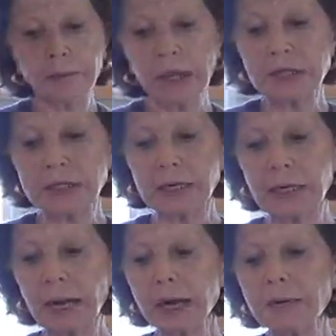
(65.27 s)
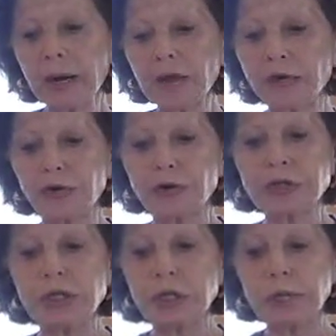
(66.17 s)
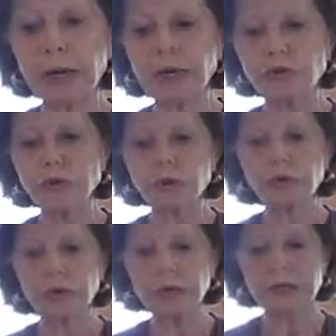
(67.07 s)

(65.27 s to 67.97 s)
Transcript: it's a 9 by 13 by 2, and